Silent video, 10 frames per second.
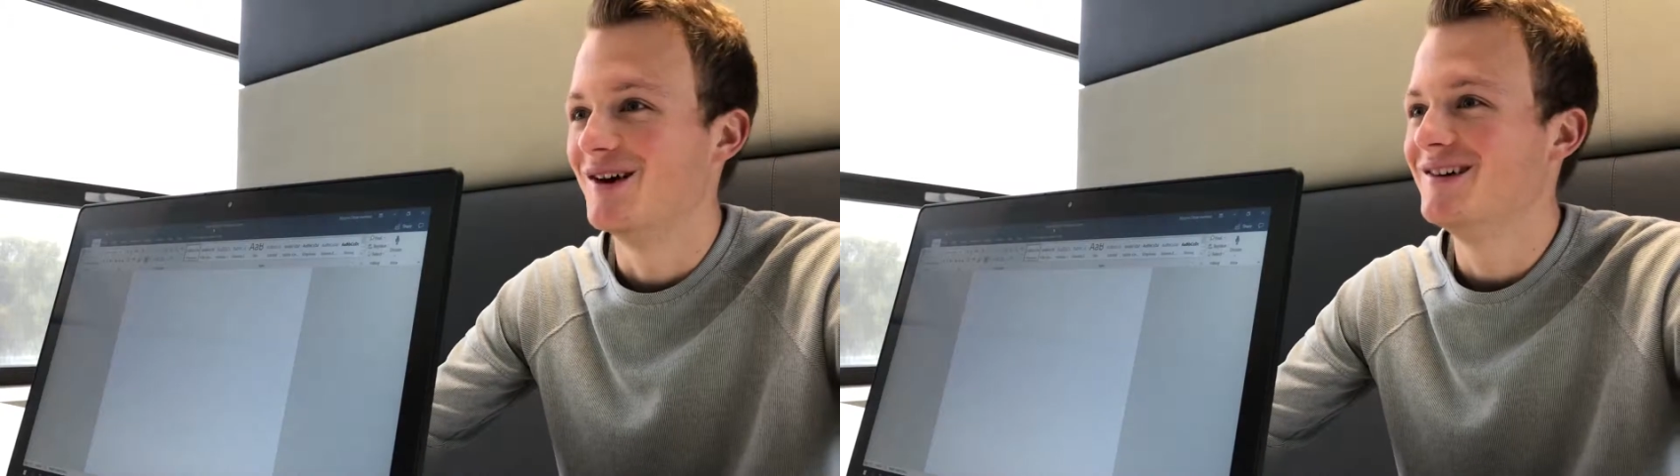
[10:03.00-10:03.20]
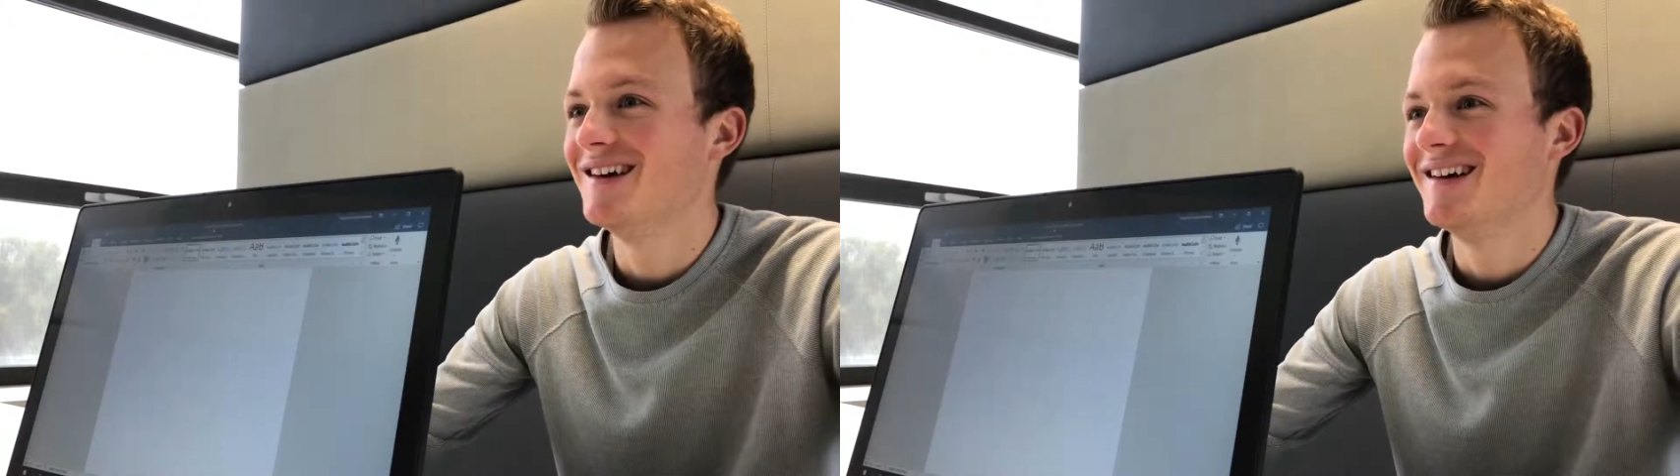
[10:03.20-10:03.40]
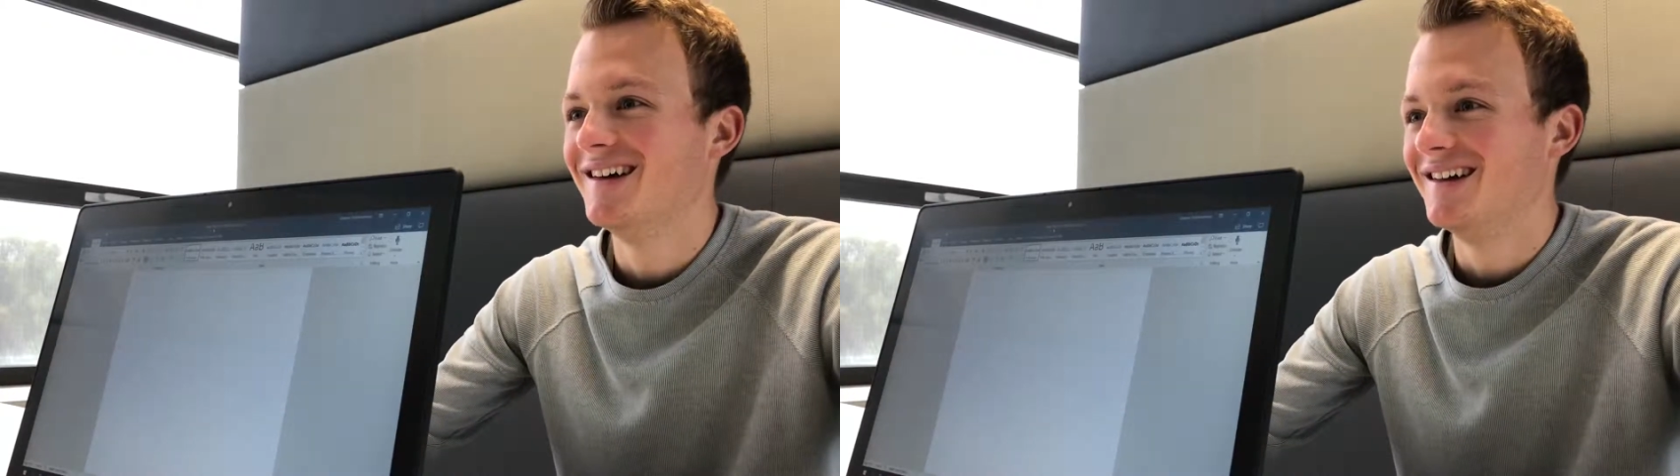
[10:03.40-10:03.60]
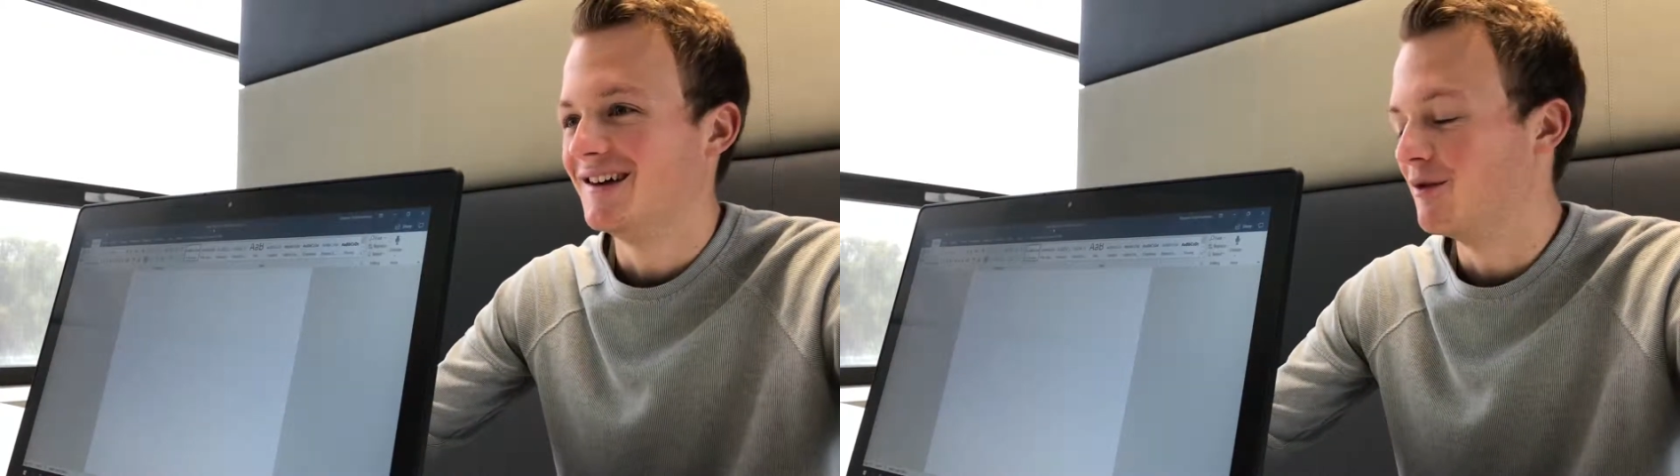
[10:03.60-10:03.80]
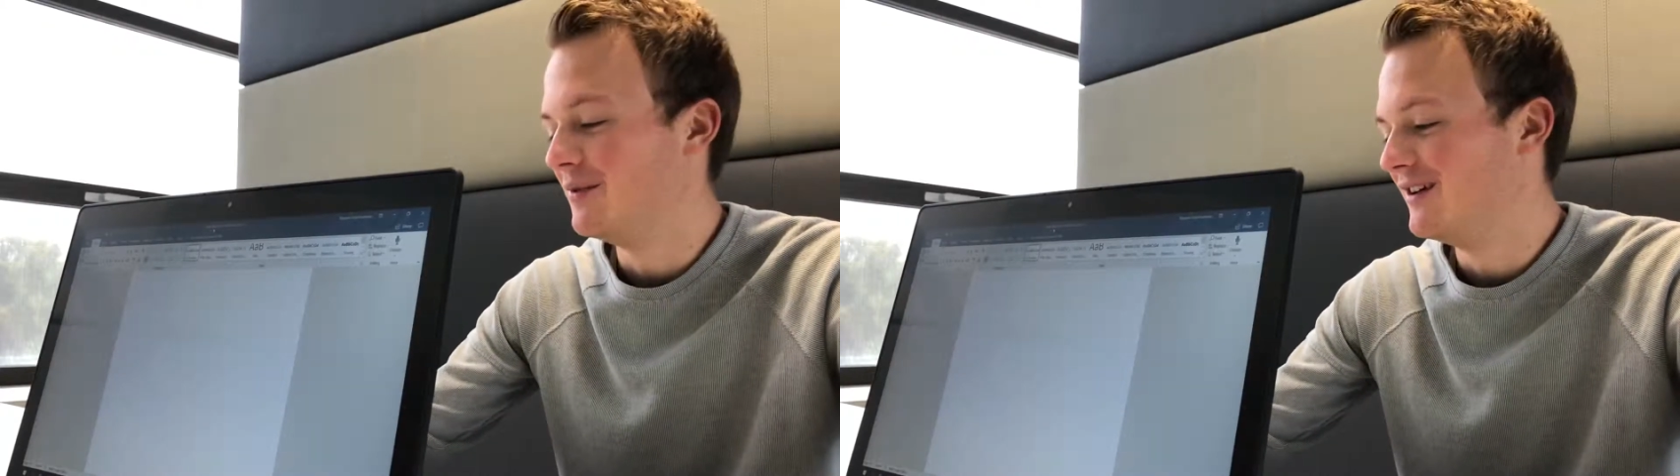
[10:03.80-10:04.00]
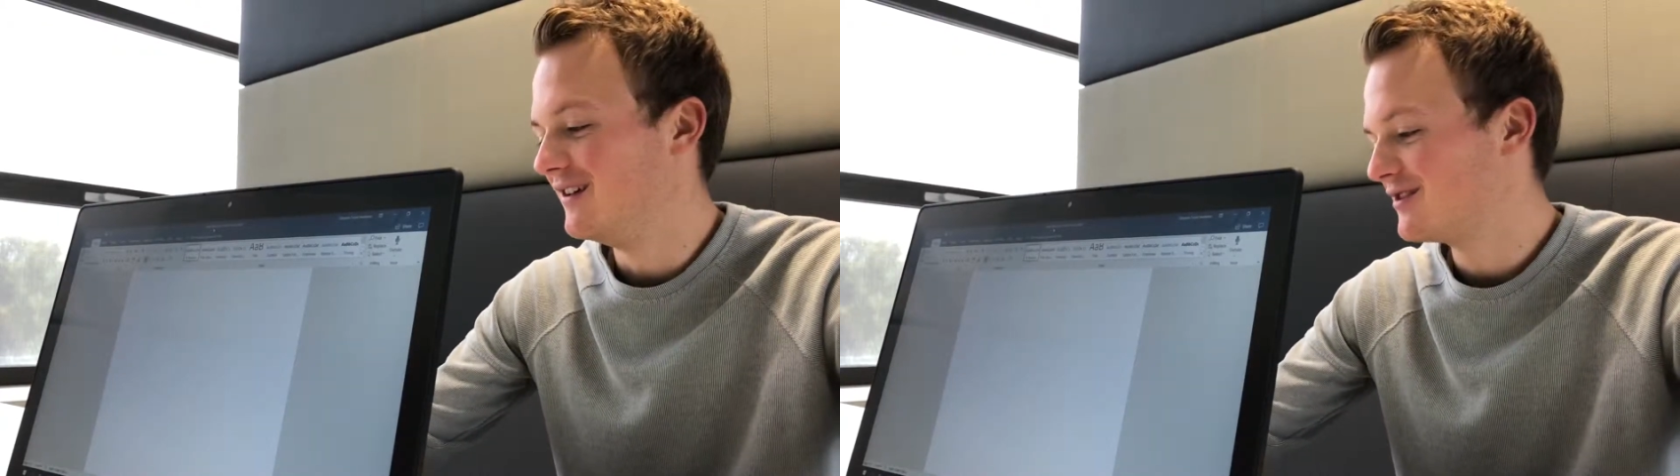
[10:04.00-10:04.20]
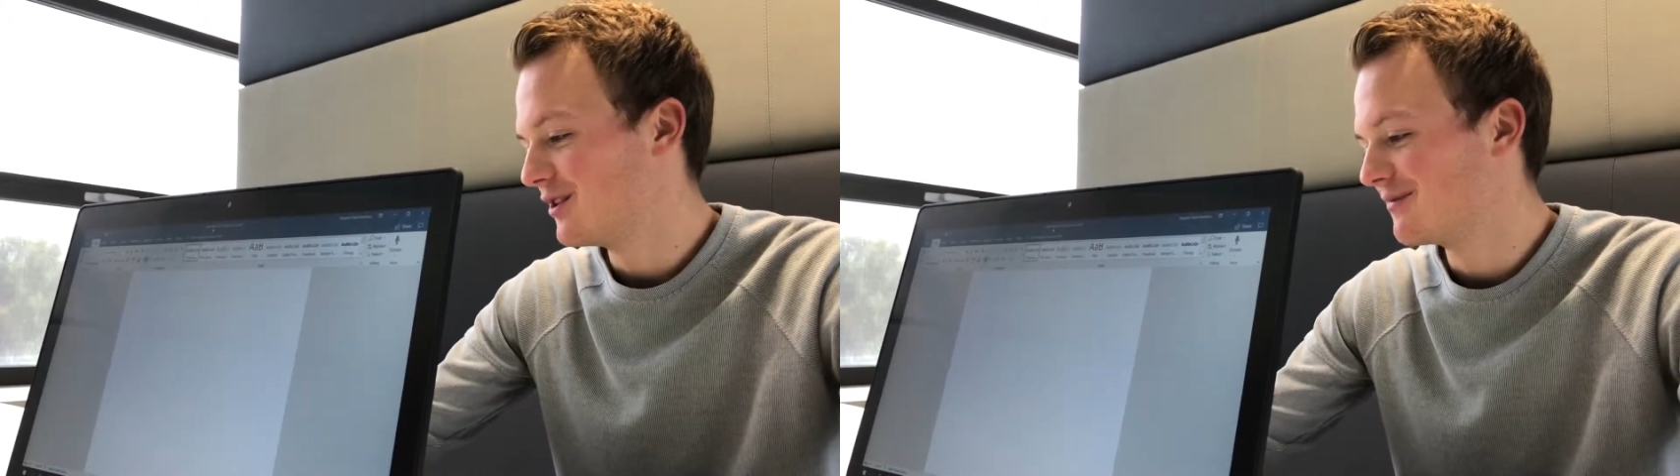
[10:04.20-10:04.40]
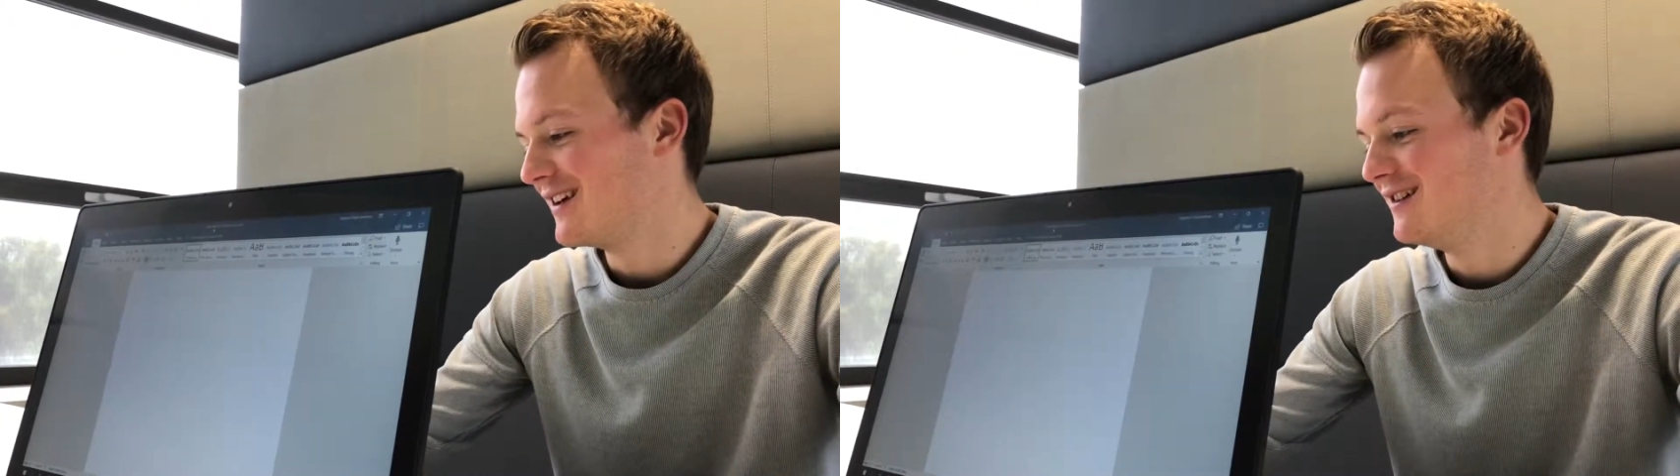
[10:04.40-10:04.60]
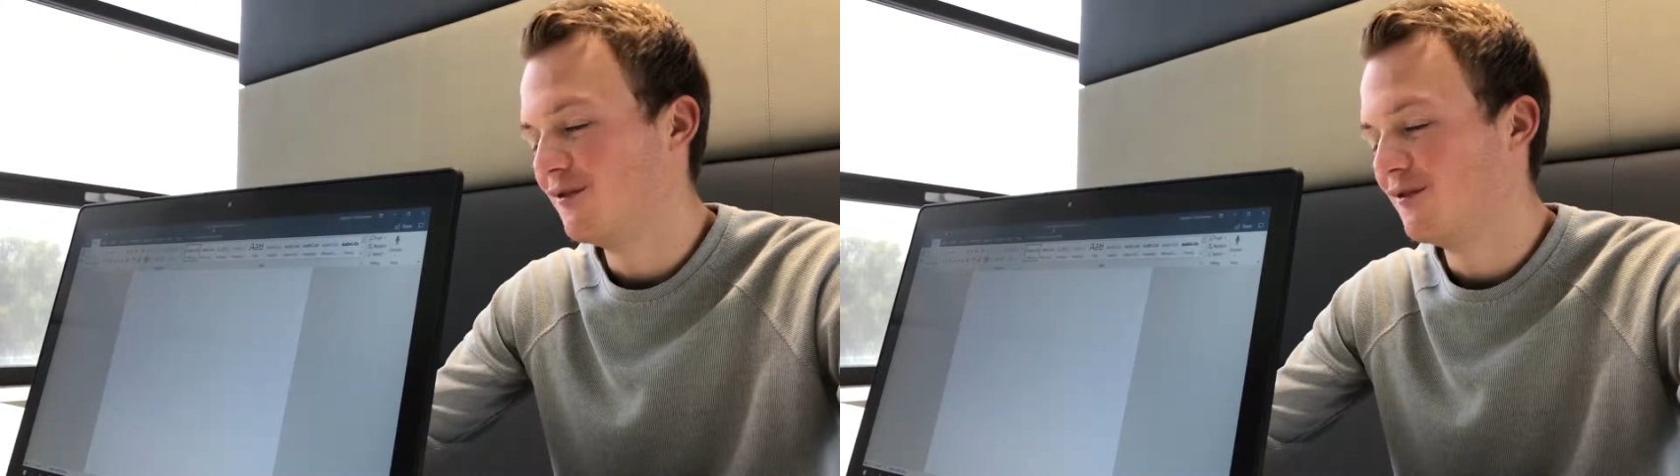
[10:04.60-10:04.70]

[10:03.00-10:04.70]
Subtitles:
You know, there will be something